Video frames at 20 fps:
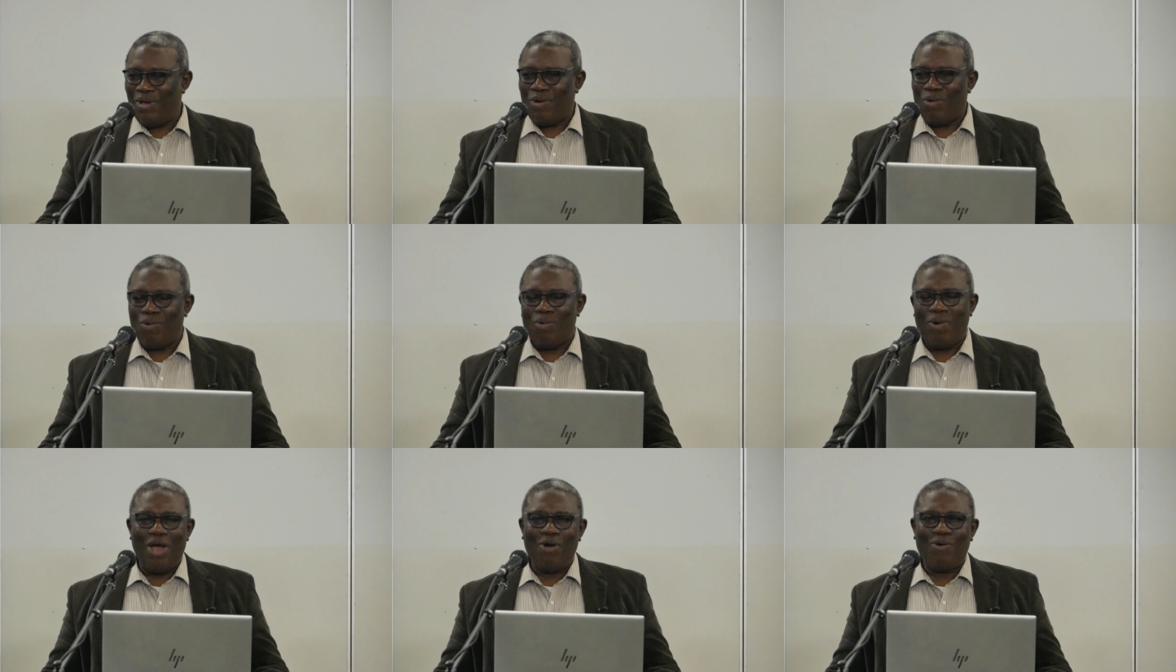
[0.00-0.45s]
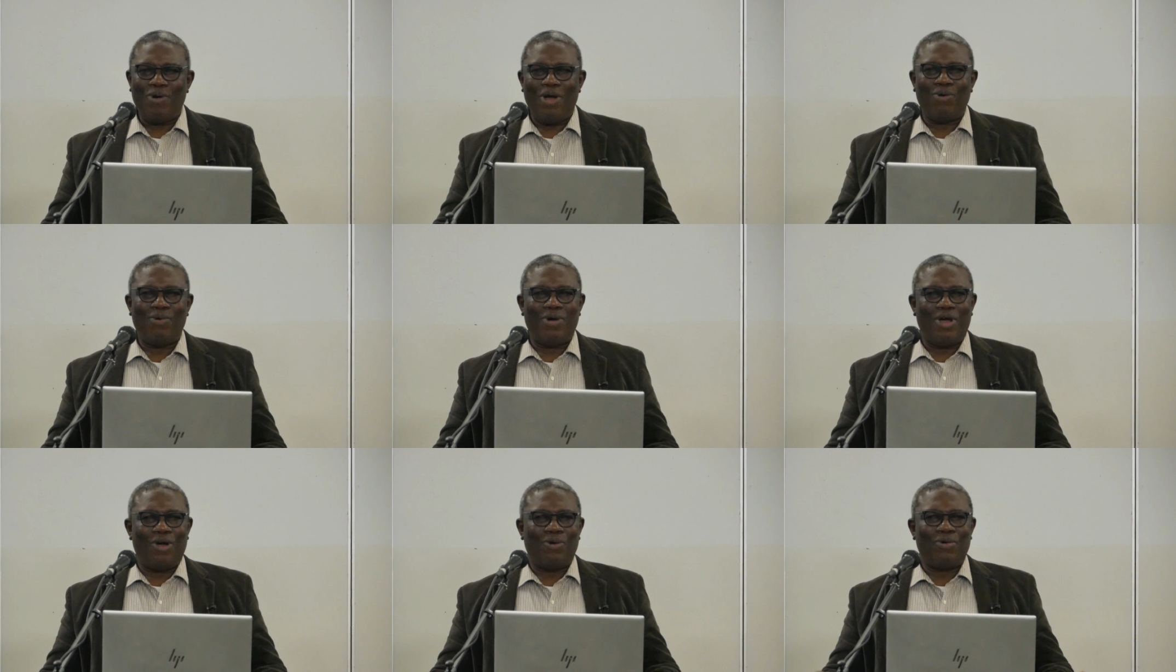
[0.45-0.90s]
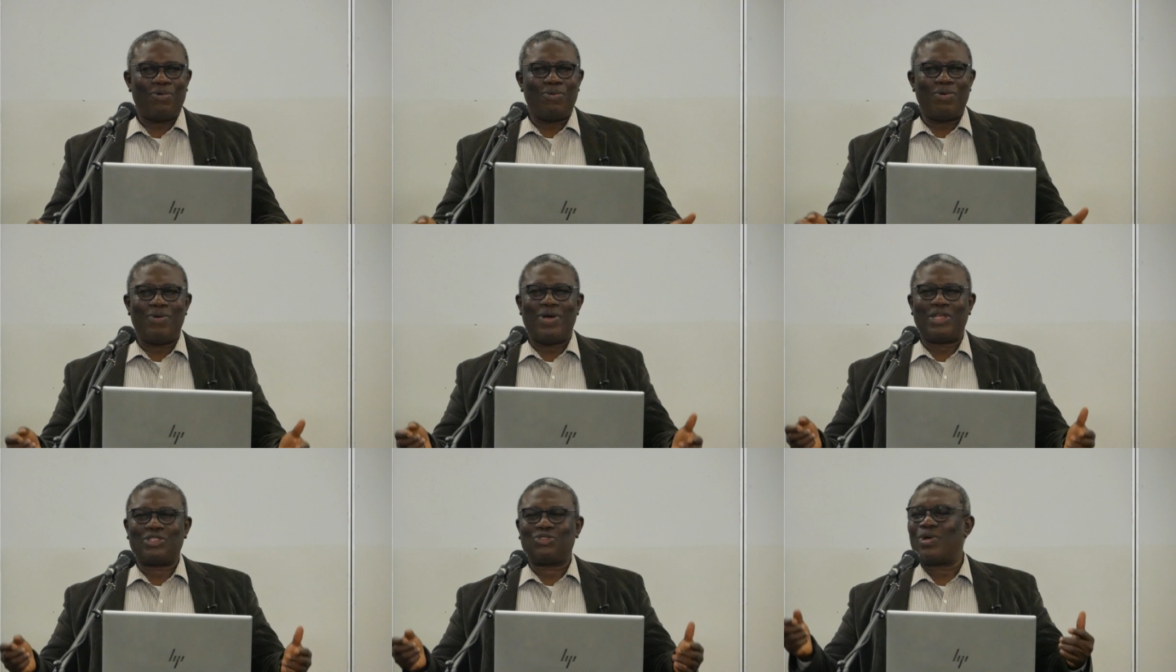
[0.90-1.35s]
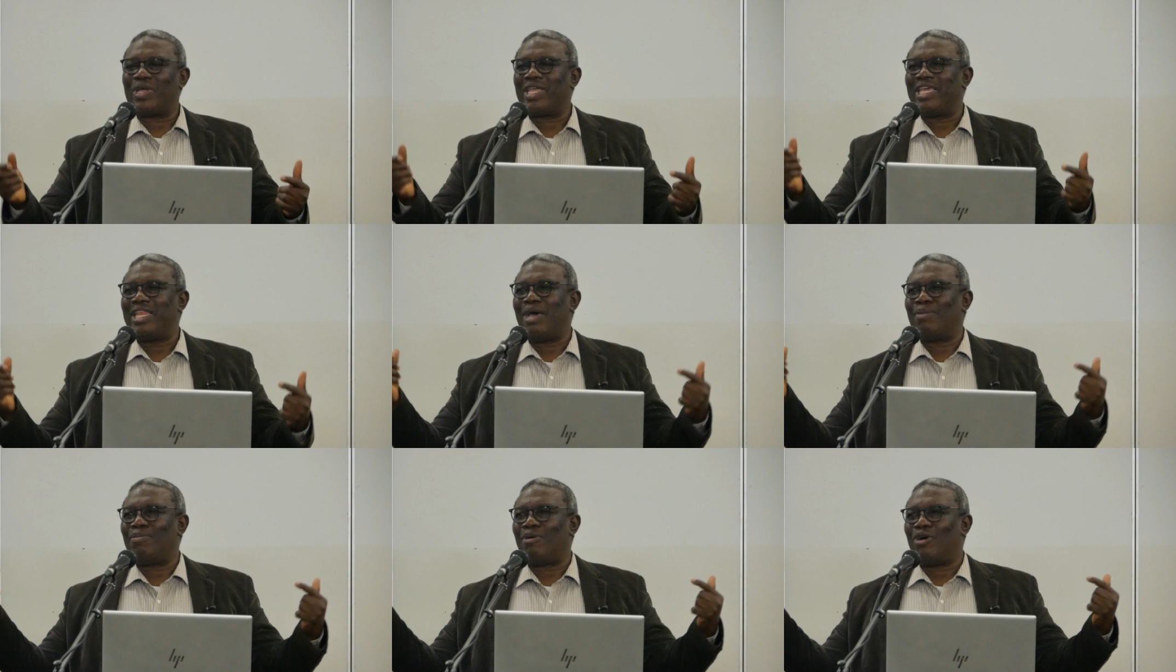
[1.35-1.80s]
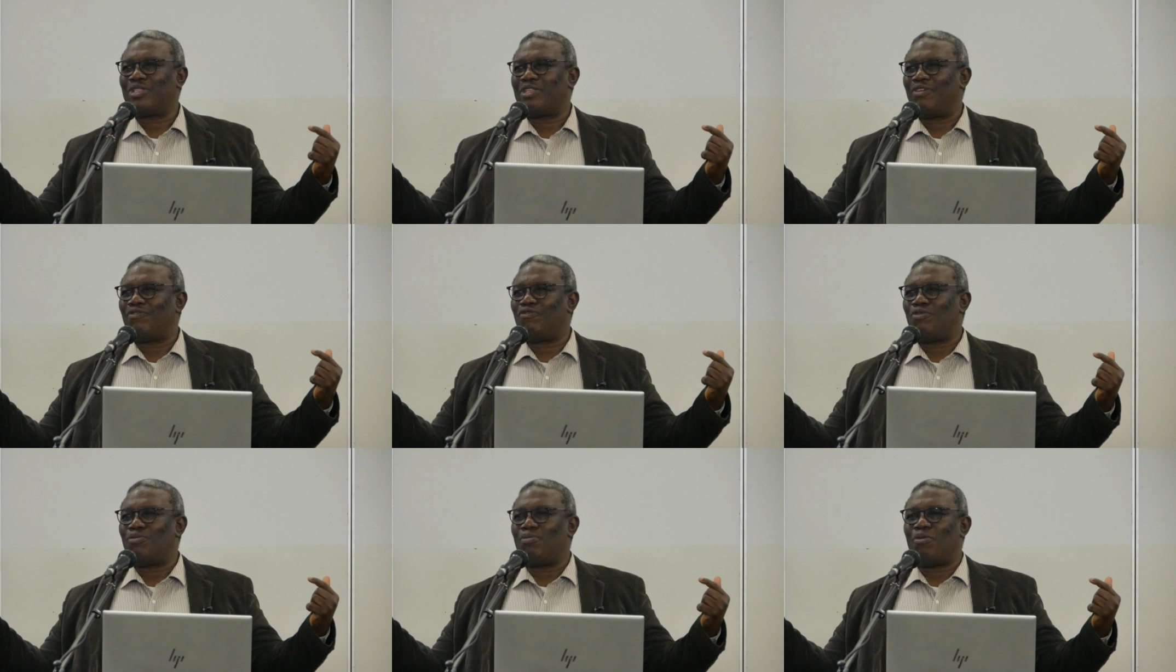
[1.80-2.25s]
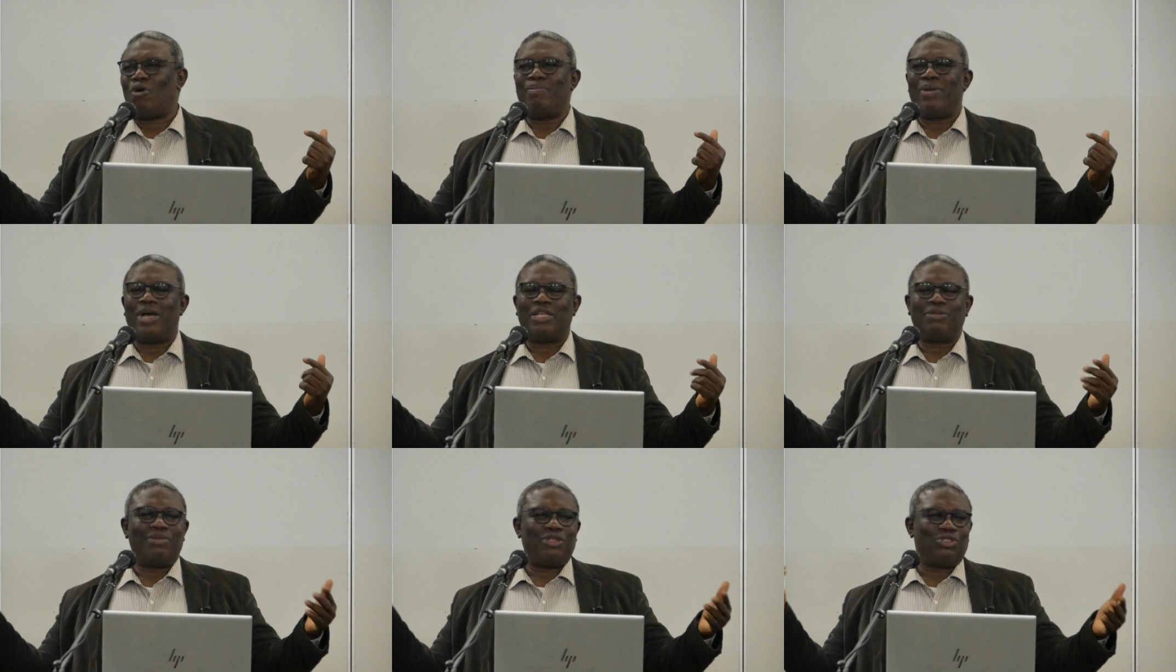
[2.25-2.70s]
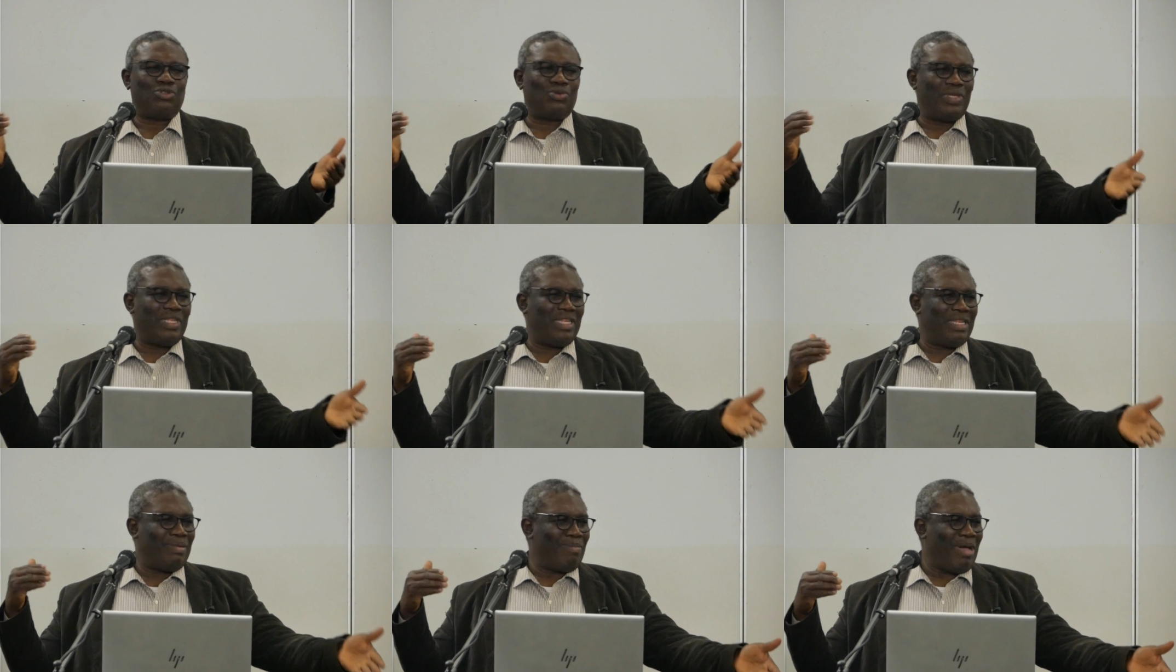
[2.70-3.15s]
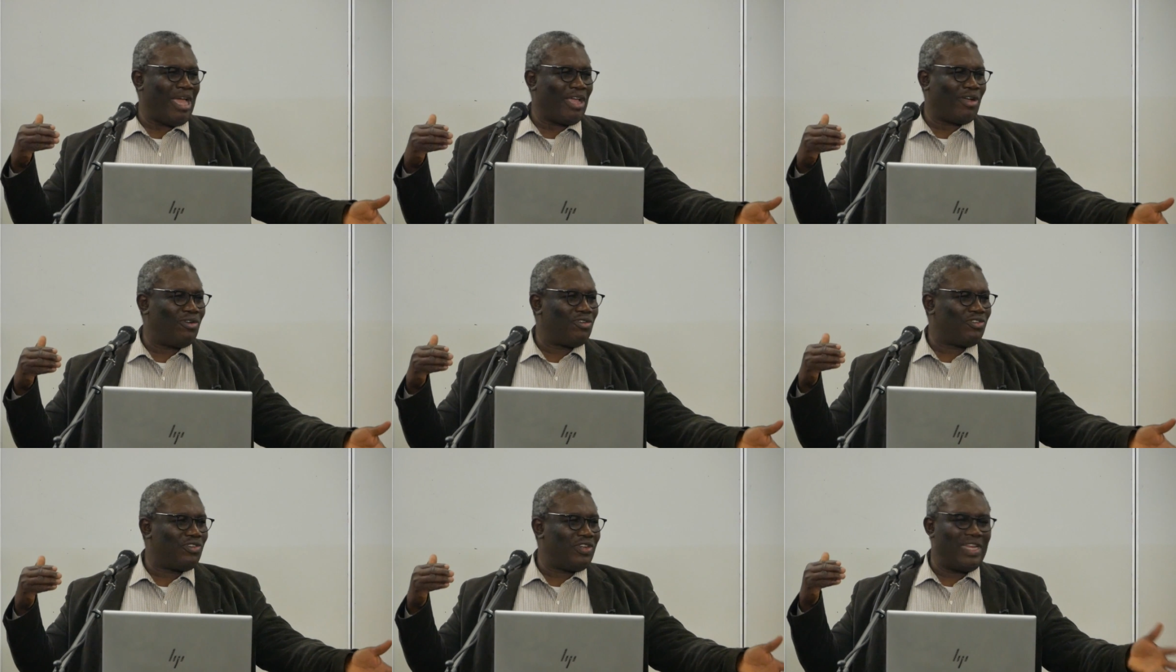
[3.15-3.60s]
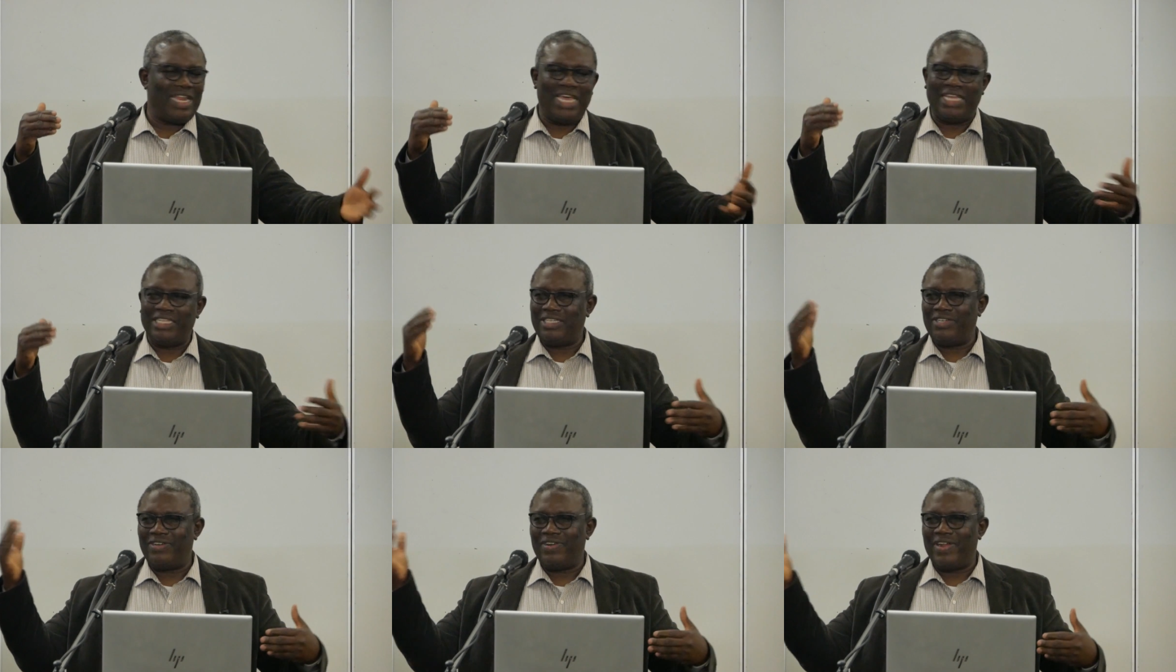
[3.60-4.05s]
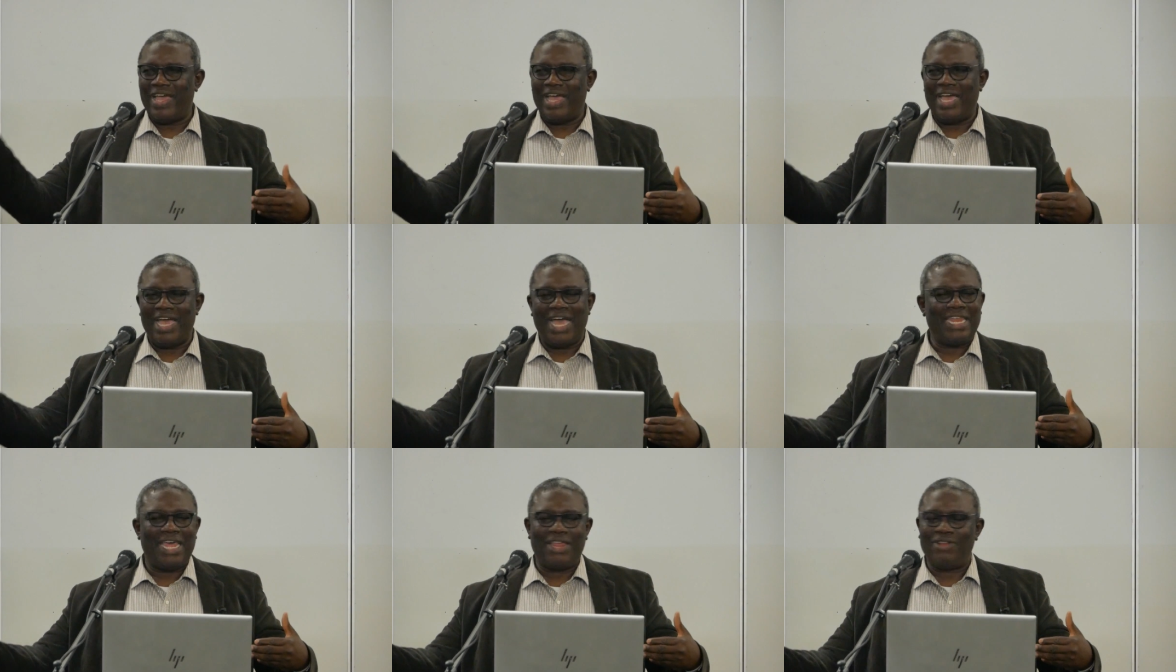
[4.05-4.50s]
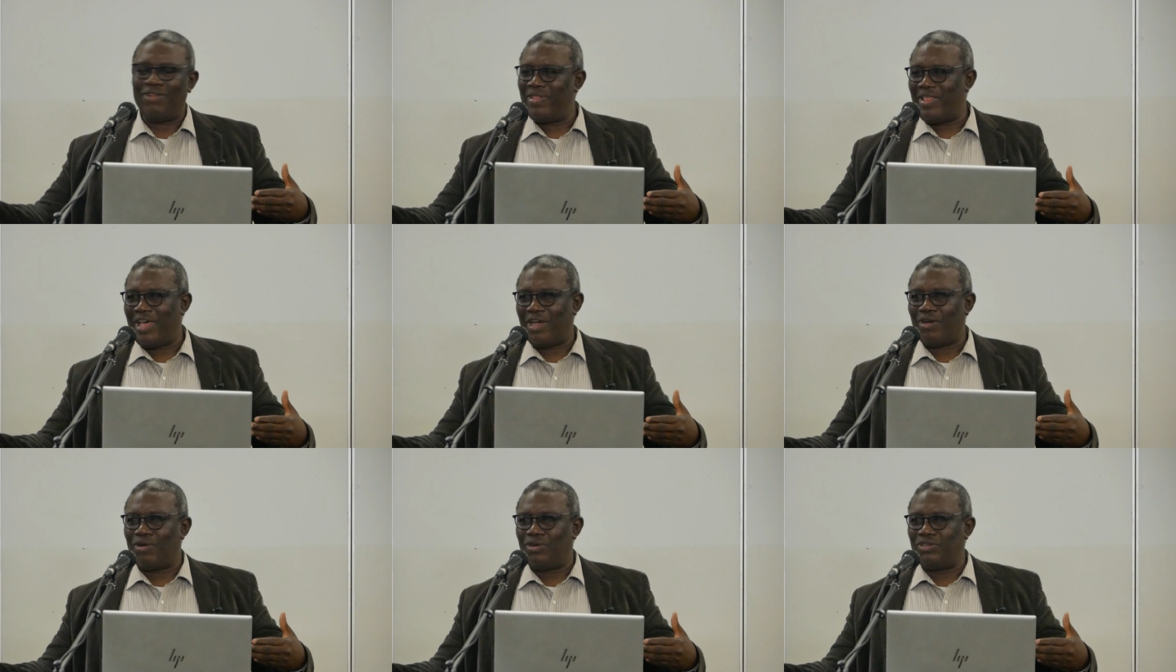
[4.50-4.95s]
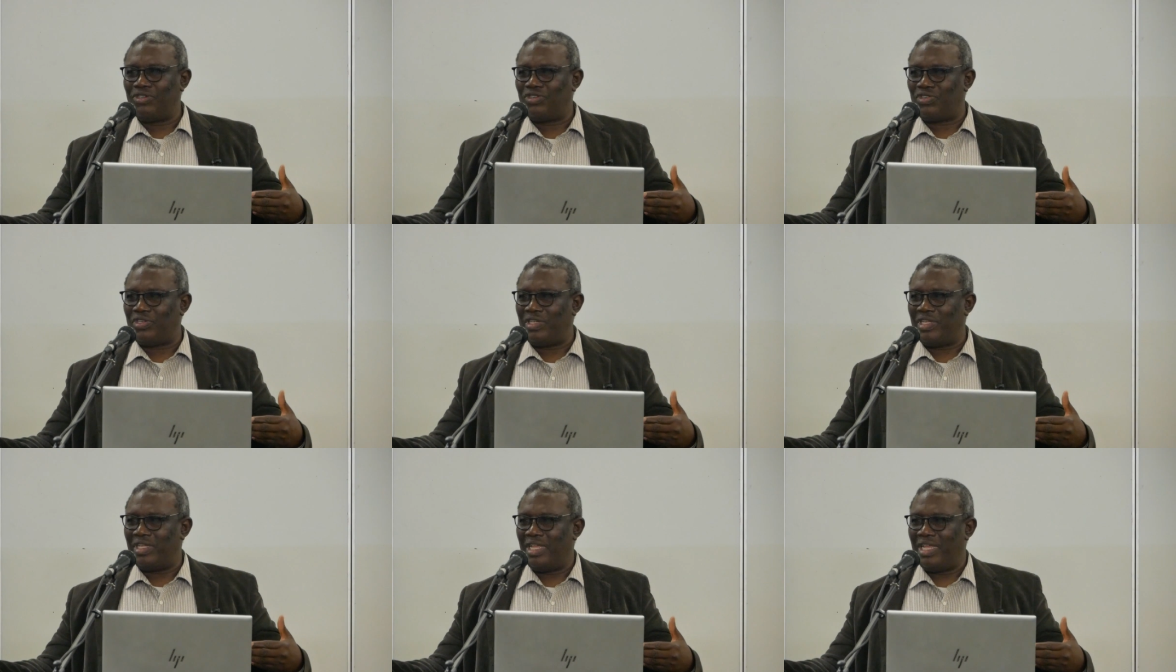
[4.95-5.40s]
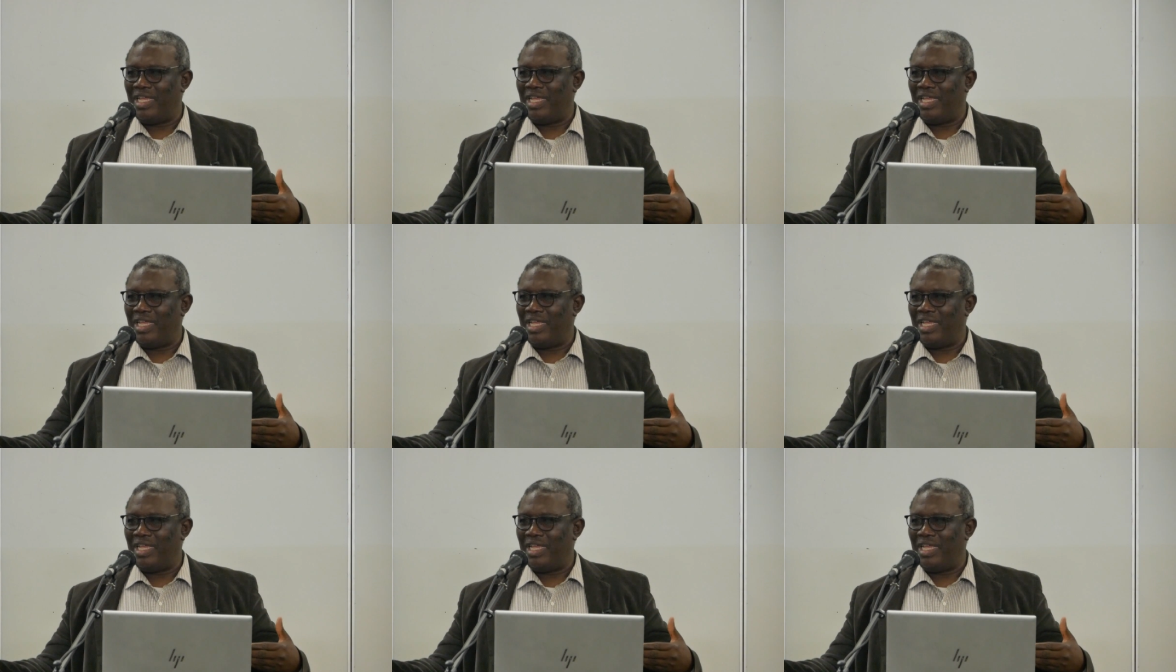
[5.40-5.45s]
wow, we were talking about a football match between my country, Nigeria, and another country.